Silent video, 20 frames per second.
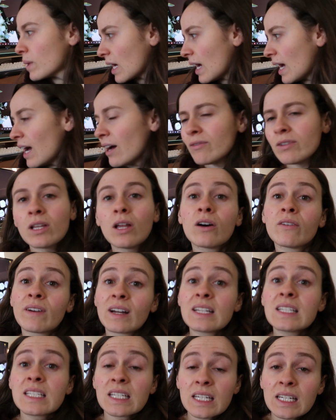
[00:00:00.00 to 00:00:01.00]
I have a lot of
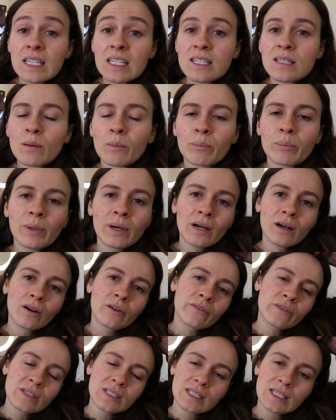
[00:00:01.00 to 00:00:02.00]
ideas, but
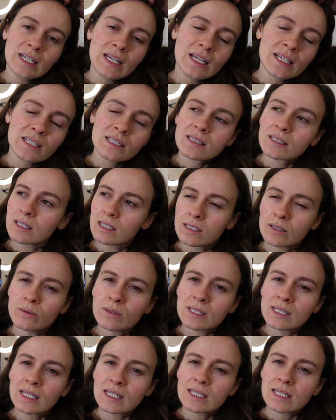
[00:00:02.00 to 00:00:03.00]
obviously it's, it's
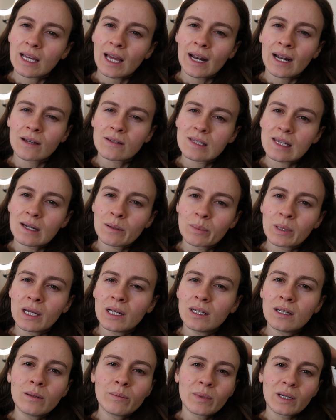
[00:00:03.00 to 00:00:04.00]
always nice to get an outside
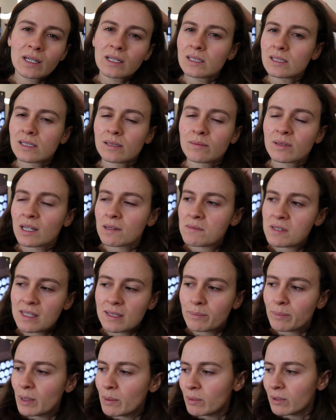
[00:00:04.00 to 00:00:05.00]
opinion because sometimes
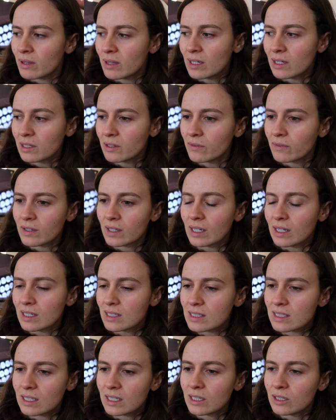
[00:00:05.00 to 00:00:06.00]
people think of
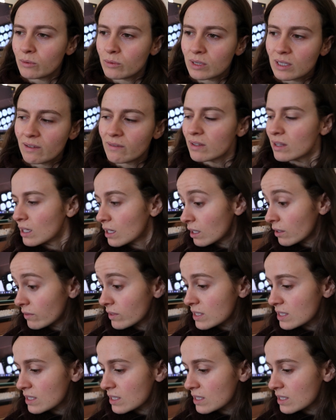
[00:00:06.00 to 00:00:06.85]
things that you would never think of